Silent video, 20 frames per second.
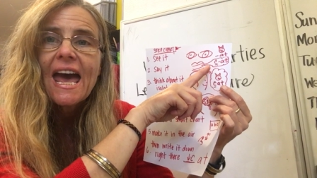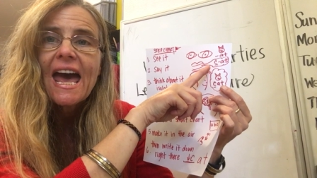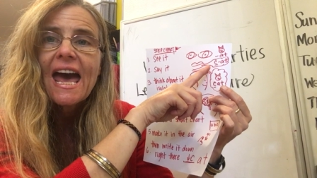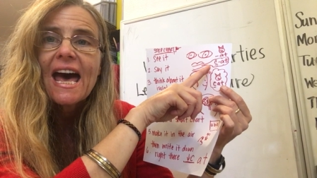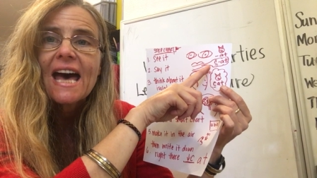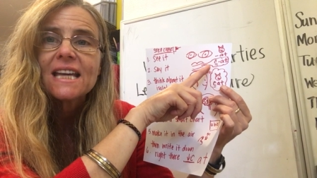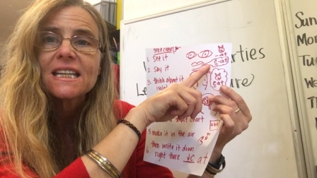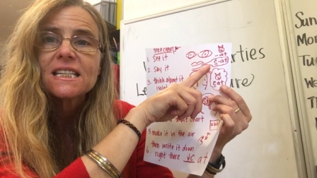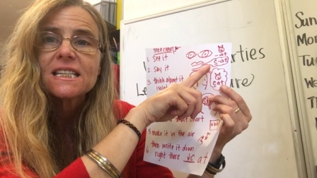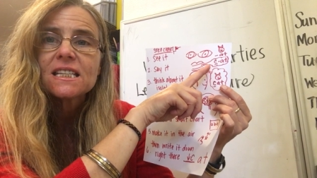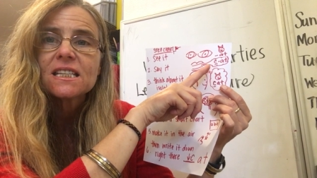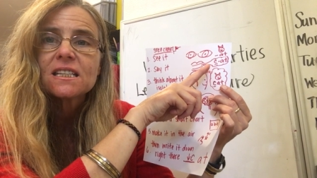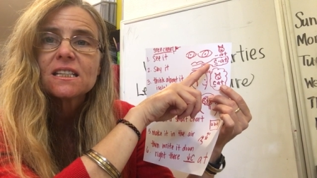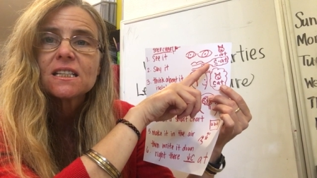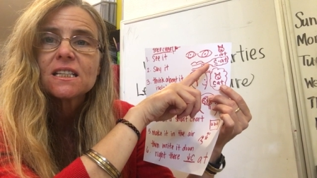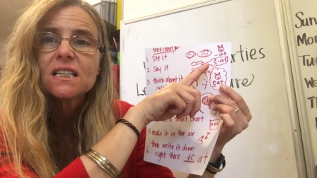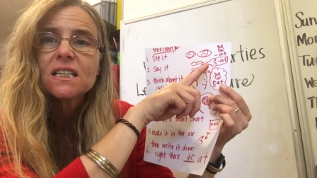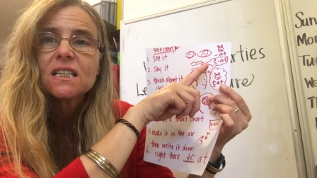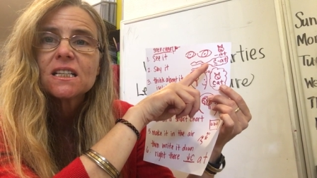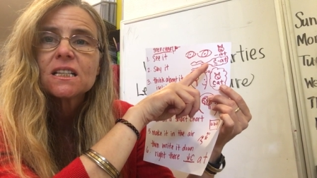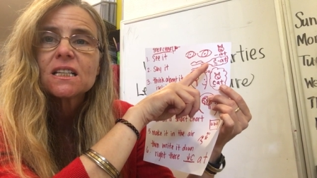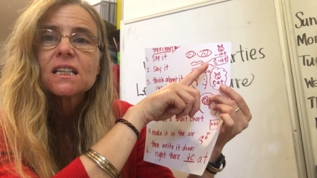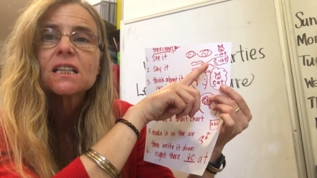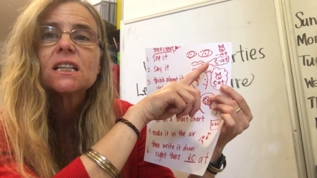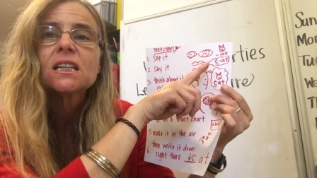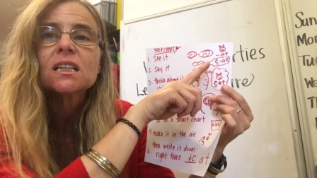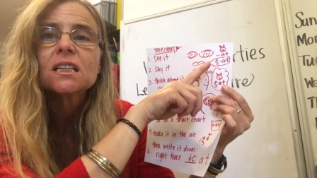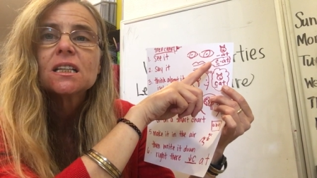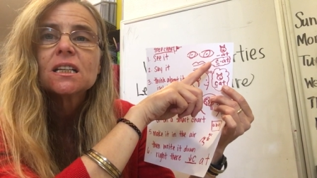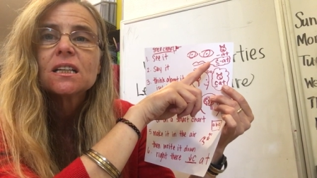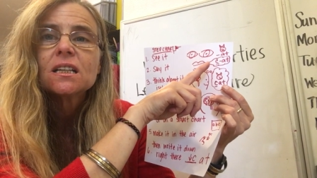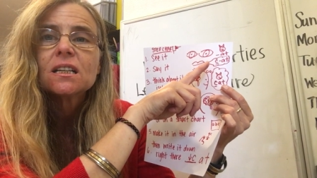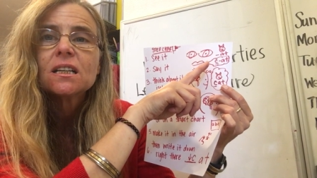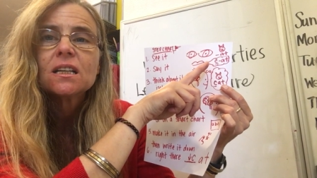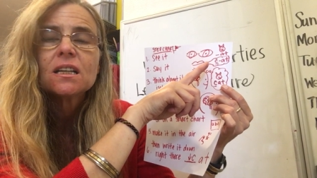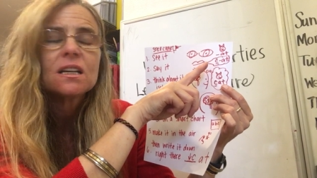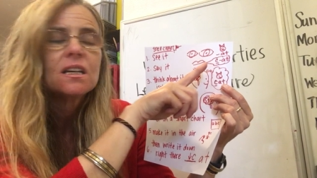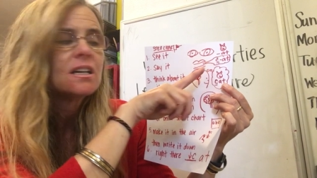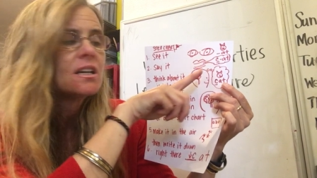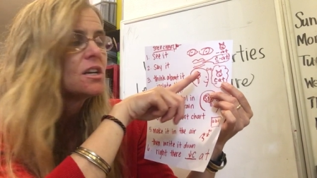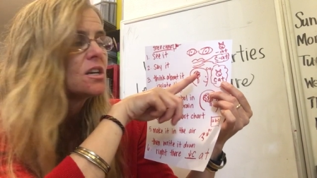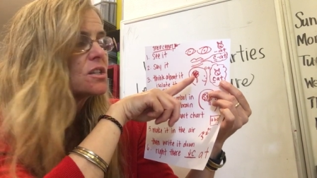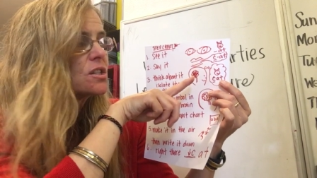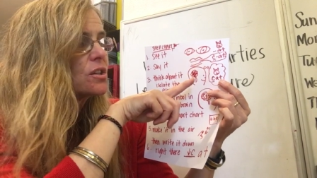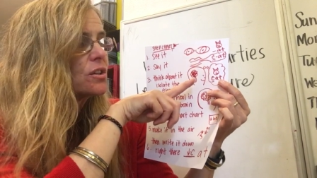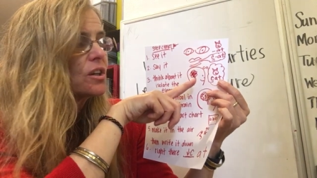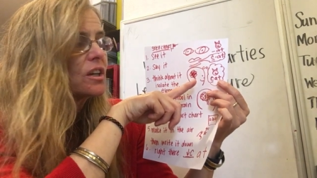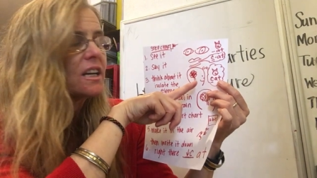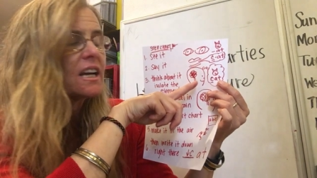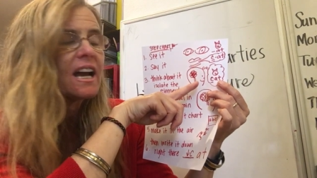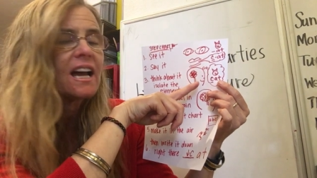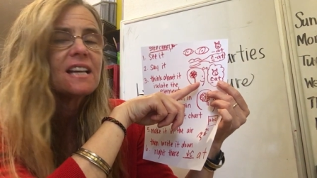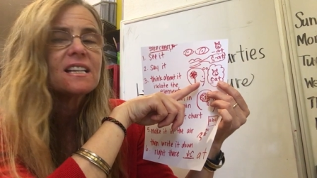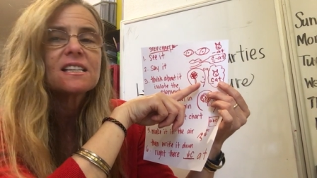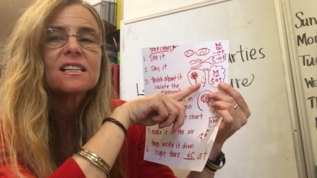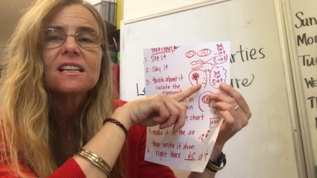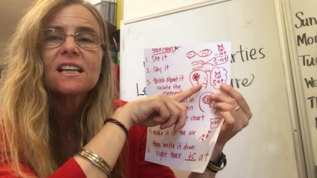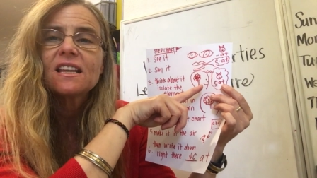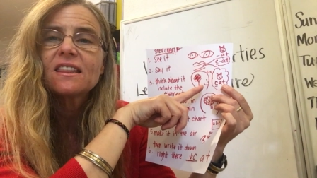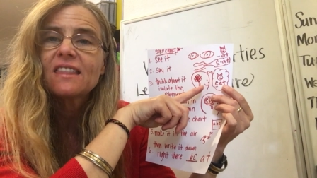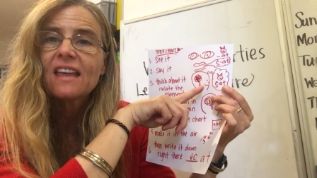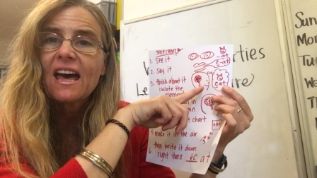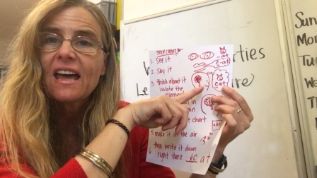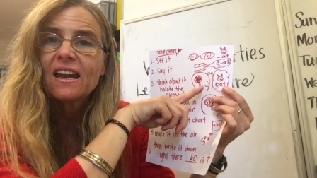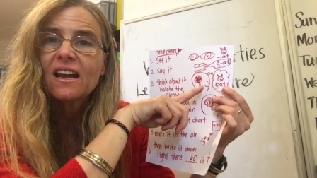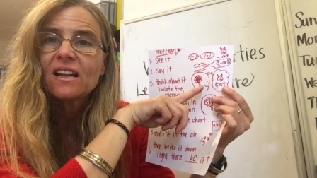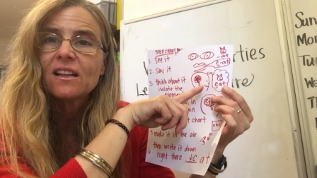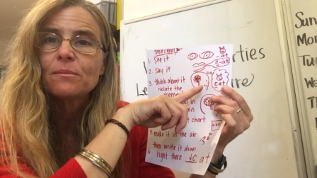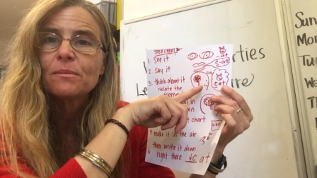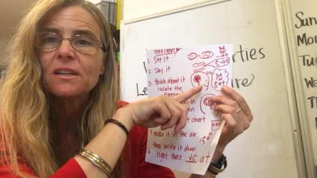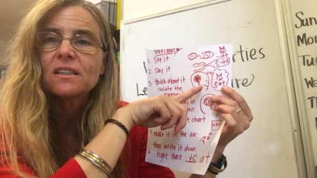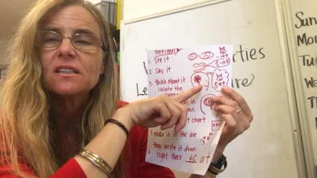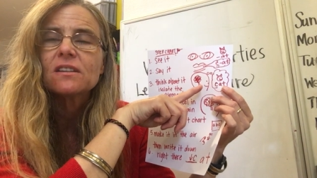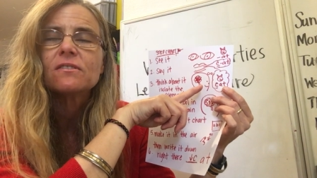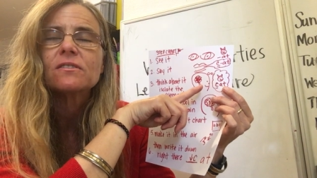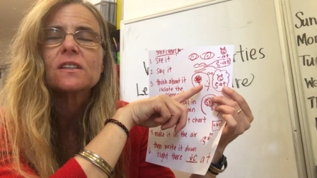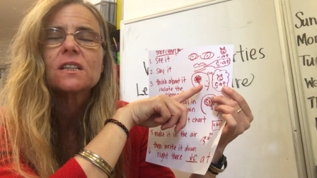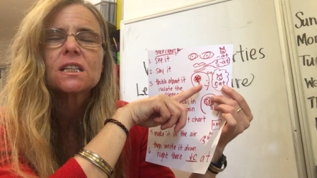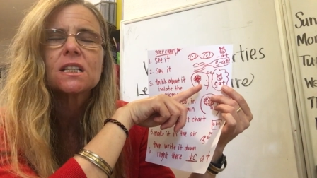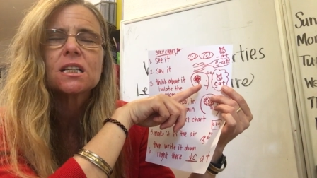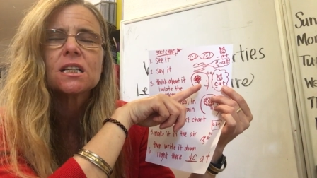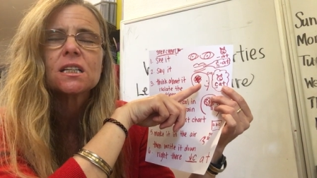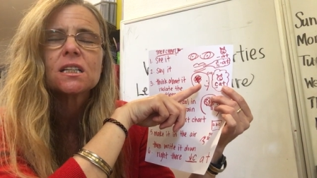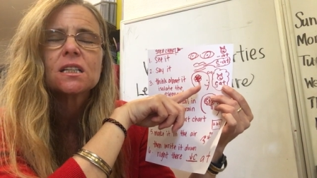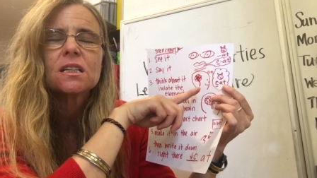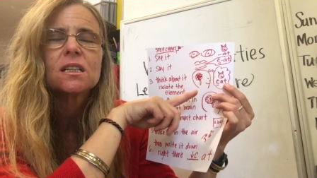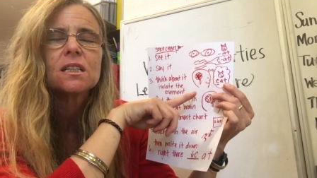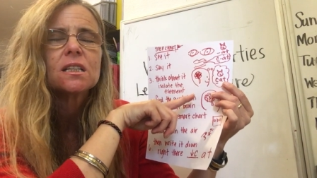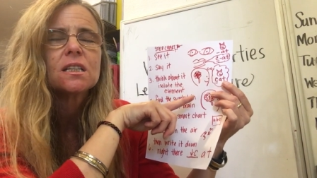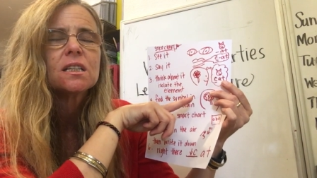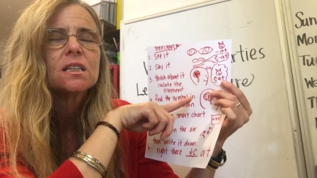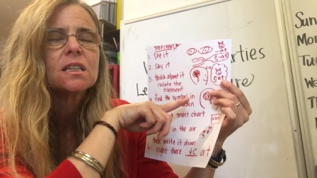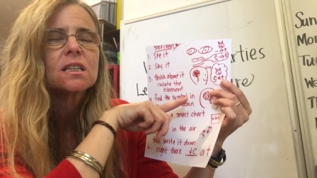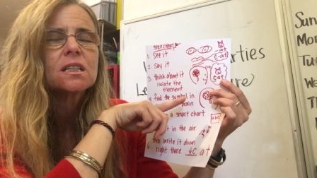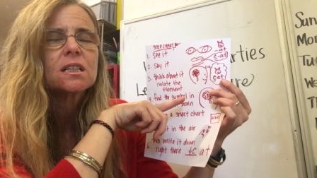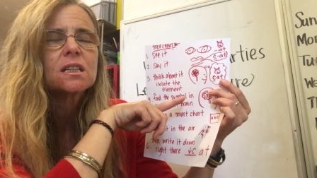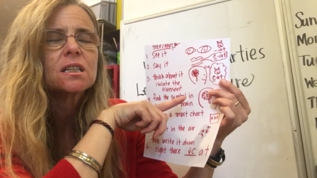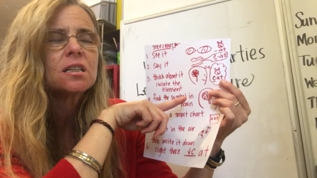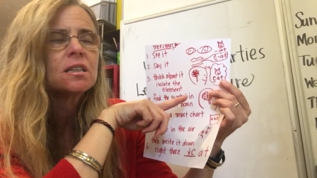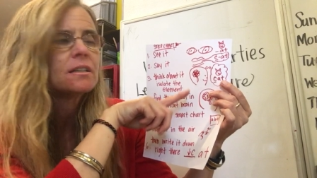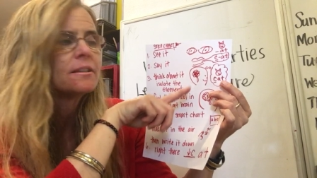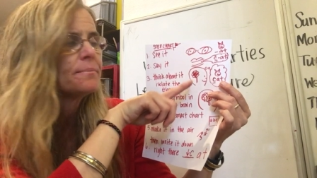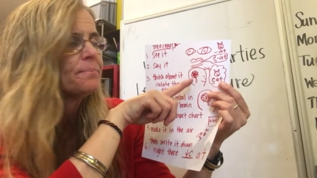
at. K. So they're going to isolate that element of k, k.